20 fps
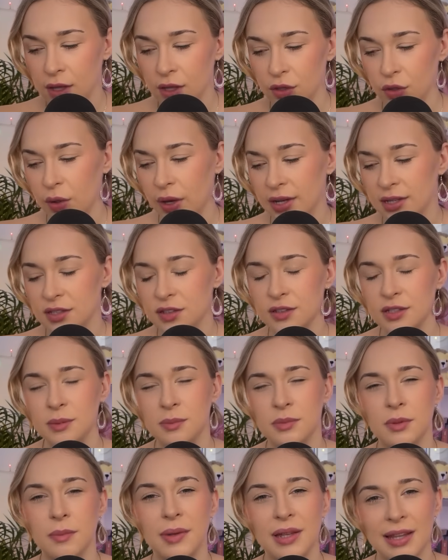you guys
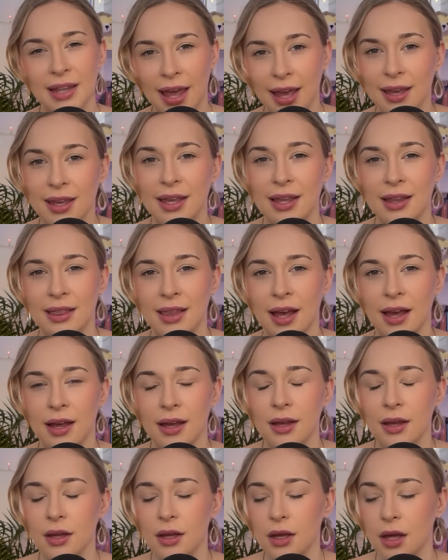seem to be lacking that
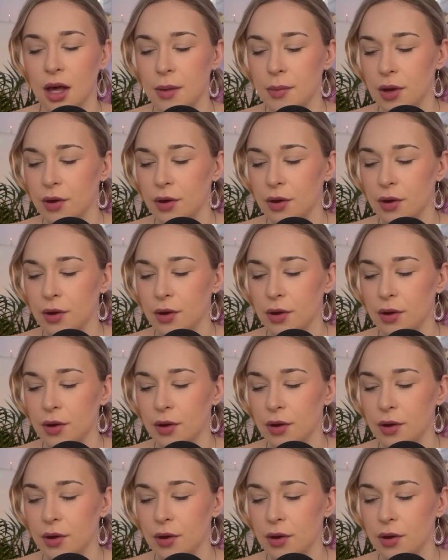um,